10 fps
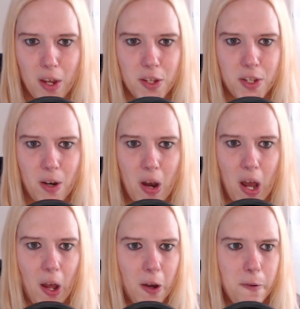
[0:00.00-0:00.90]
So
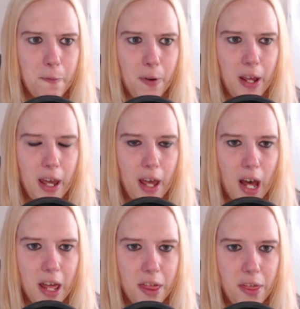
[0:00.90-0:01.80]
hopefully,
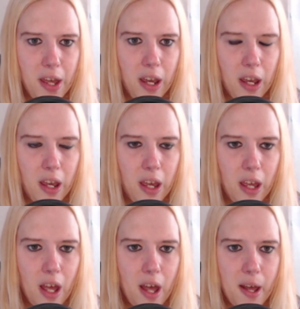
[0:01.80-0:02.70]
I
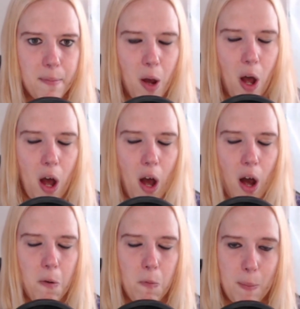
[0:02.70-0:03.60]
think
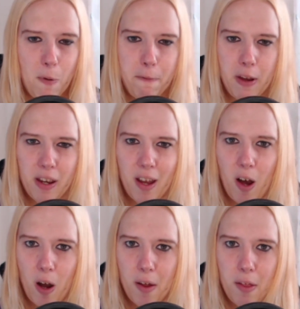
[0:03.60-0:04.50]
one more thing,
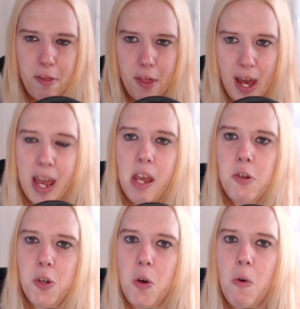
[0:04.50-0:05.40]

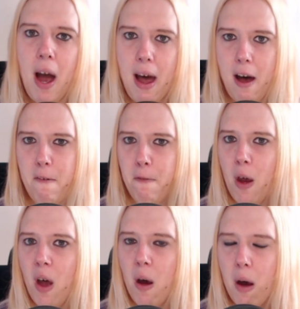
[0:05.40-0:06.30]
they do have
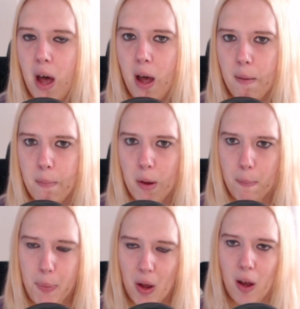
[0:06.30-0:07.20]

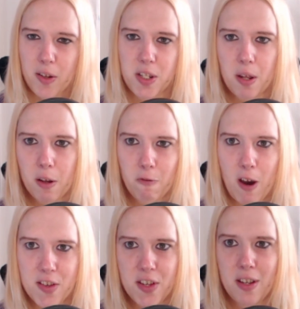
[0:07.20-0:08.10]
part
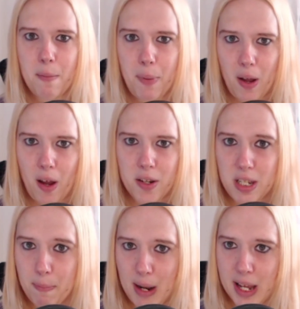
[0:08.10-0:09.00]
resin,
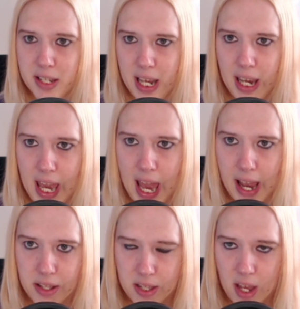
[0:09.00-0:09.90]
part plastic
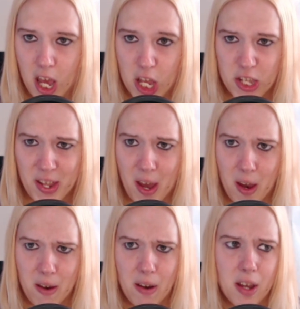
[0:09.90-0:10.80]
kits.
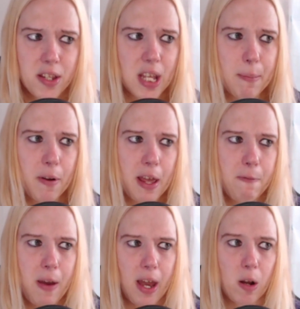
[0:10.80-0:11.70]
So some of their
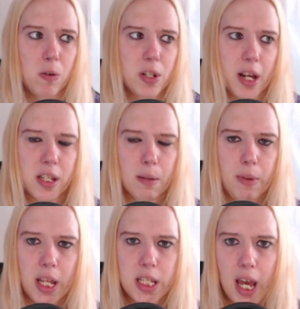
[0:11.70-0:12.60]
vehicles, like some
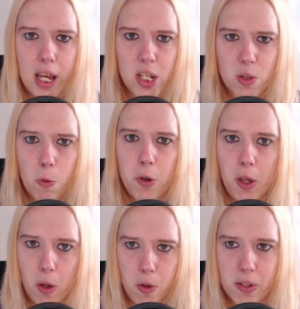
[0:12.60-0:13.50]
of their tanks, will
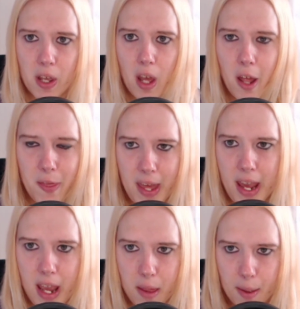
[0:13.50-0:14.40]
use
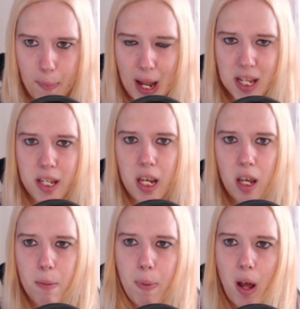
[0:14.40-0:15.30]
the
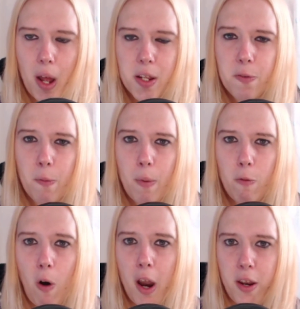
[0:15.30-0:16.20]
plastic parts from
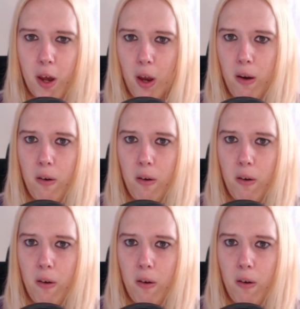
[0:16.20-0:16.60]
a Rhino.